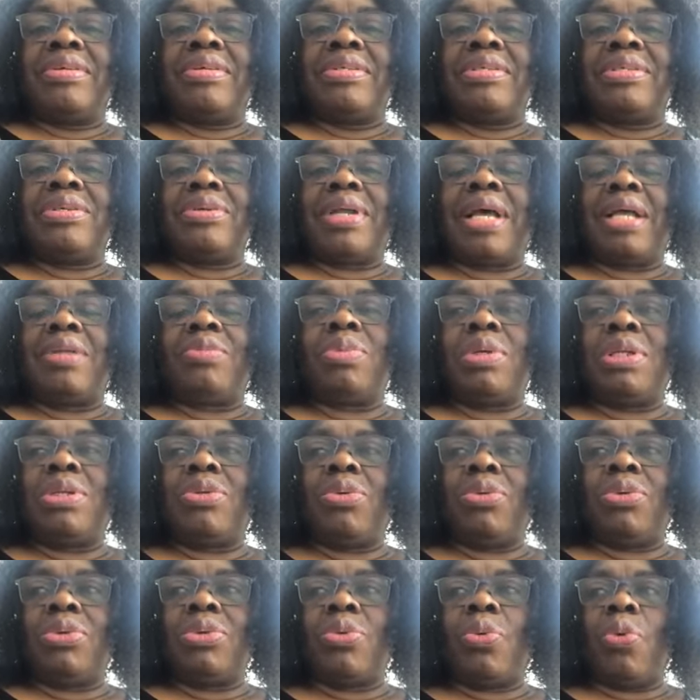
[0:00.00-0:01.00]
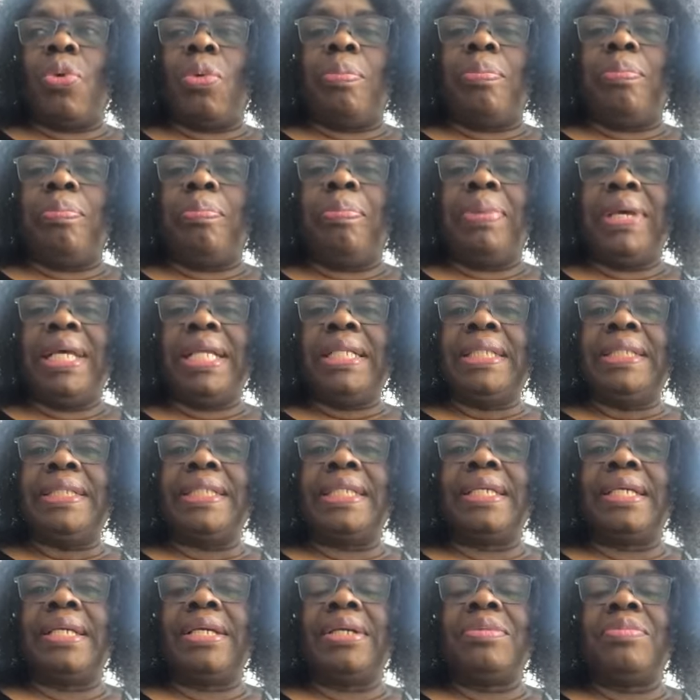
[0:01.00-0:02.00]
so that we don't go
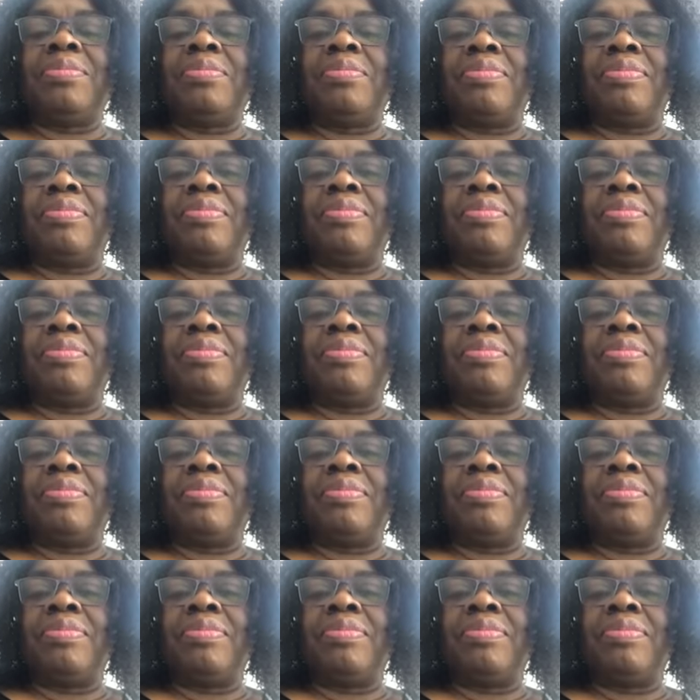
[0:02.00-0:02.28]
building